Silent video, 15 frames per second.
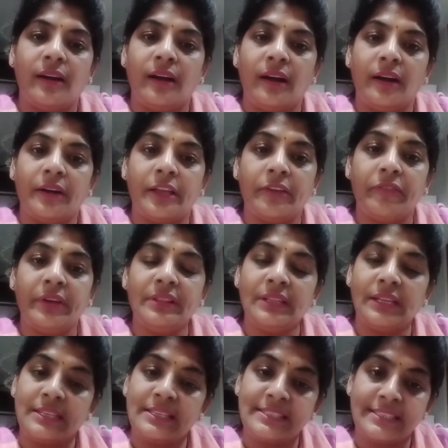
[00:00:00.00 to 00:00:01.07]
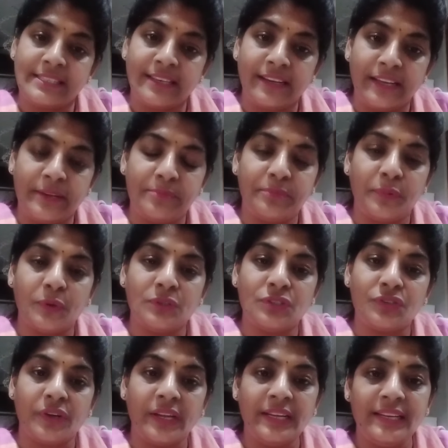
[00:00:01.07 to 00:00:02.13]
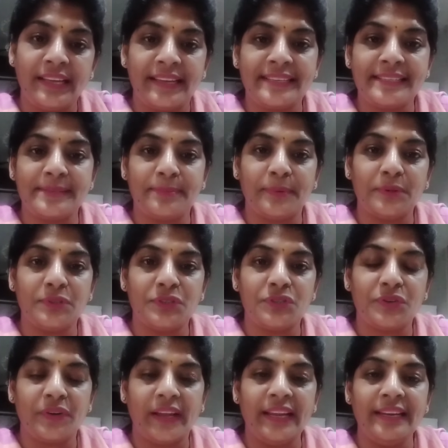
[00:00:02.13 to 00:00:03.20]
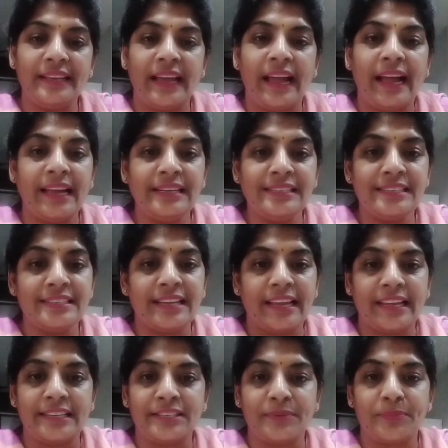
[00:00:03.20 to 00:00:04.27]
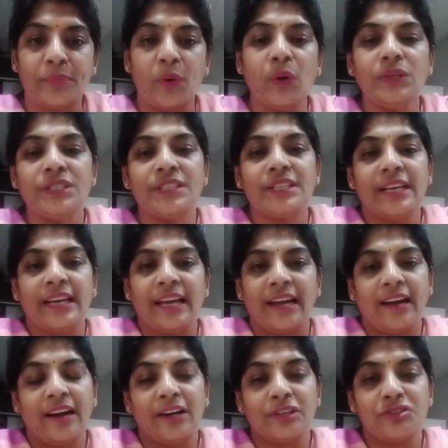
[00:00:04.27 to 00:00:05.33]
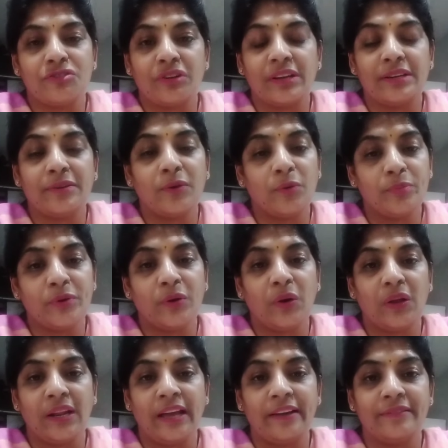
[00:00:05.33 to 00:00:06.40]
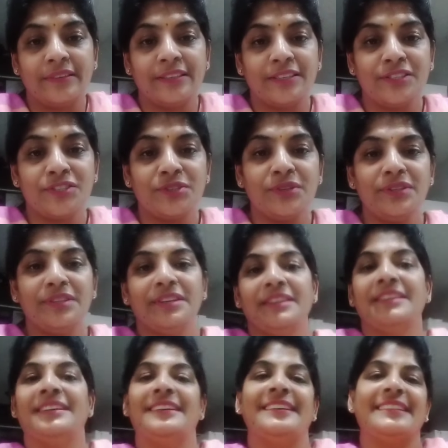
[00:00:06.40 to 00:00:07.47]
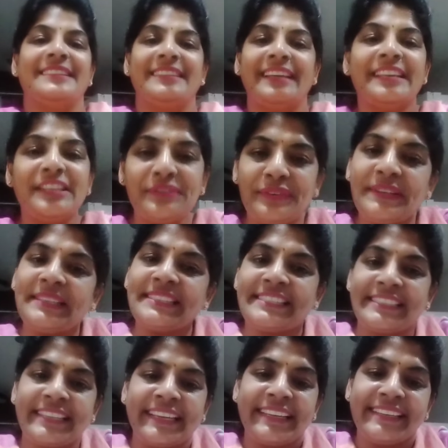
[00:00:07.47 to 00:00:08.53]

given, that is import trade, export trade, and interport trade. Hope you all have understood. Thank you for listening.